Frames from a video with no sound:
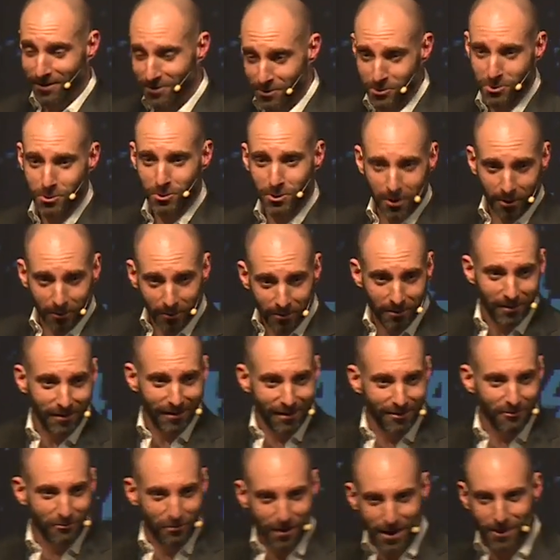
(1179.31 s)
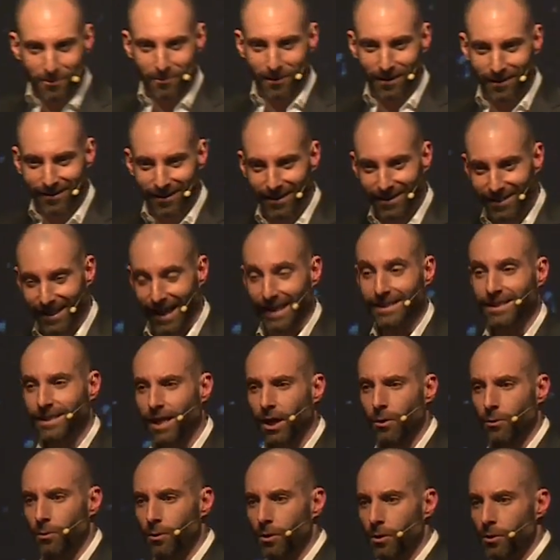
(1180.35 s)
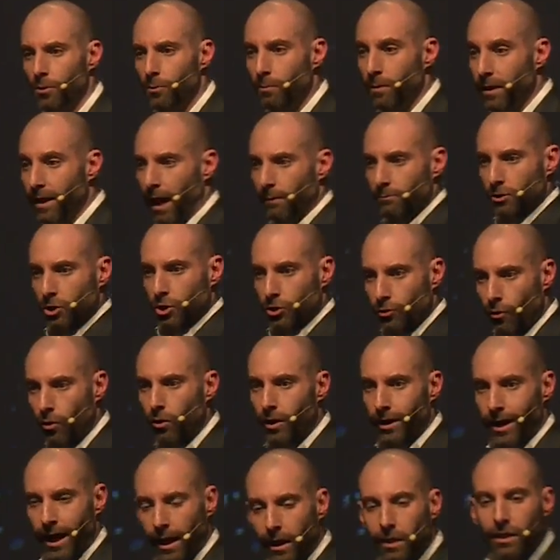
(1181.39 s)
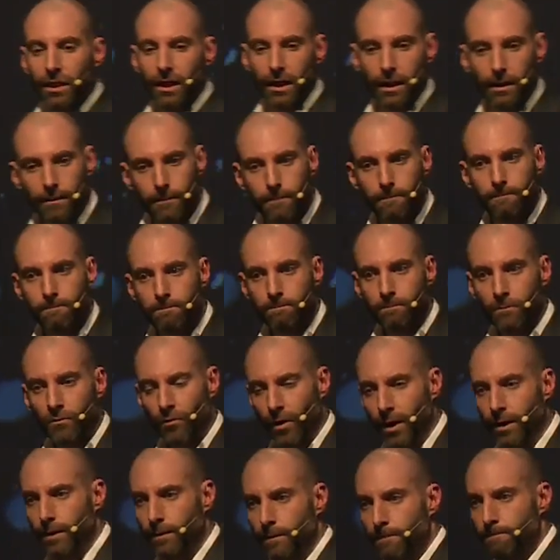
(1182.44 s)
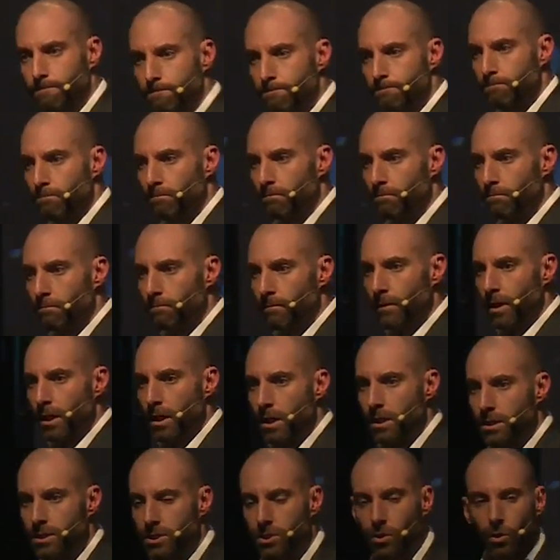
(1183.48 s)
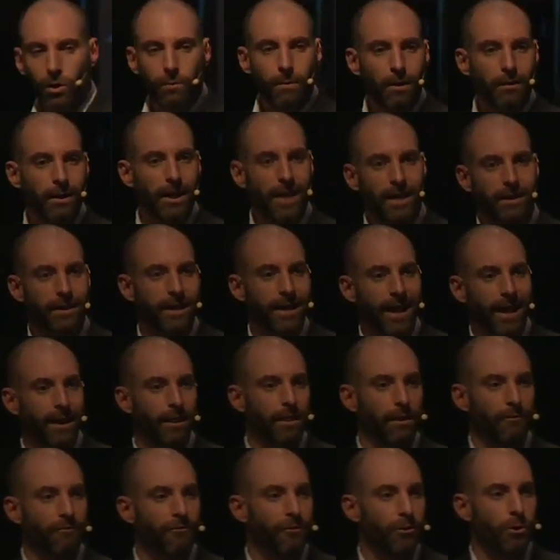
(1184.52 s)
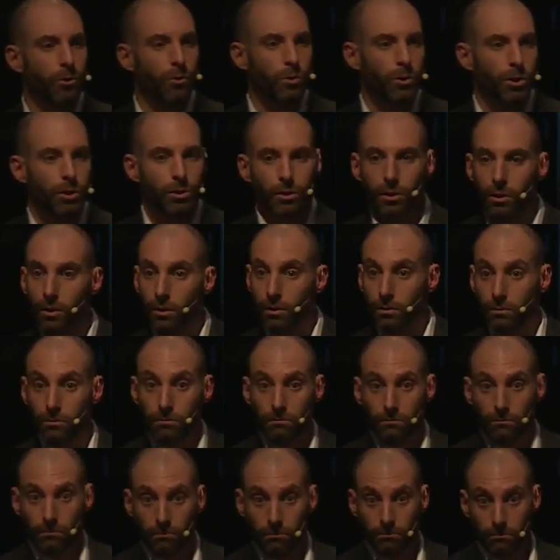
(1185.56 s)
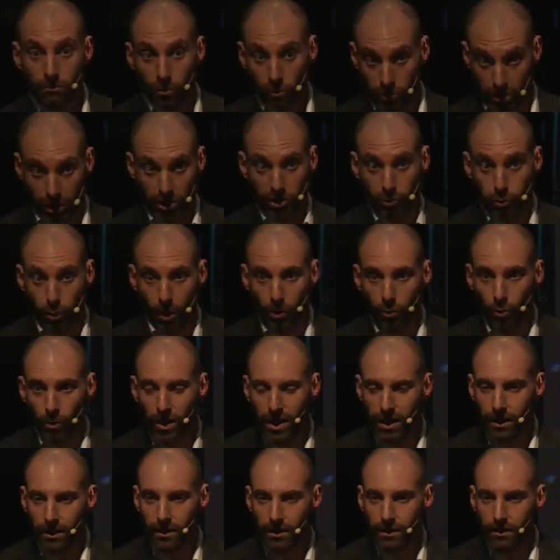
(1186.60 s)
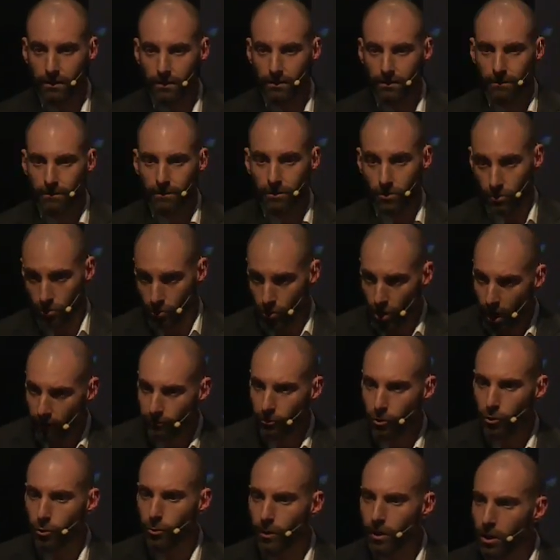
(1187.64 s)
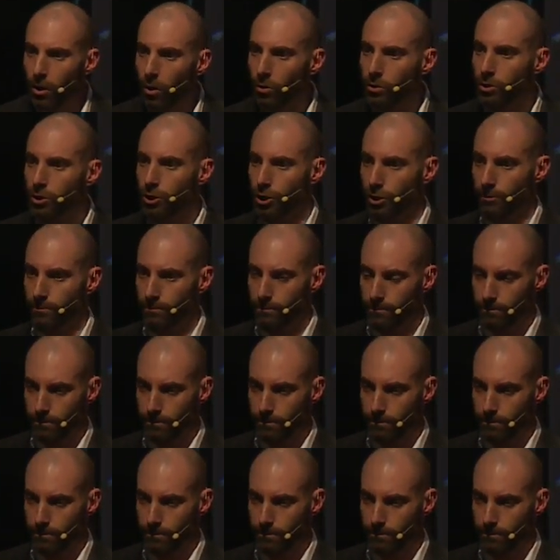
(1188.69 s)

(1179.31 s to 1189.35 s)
You should go frequently. That's how you become strong and healthy, right? It's not about eating healthy foods just one week. You have to do it long term.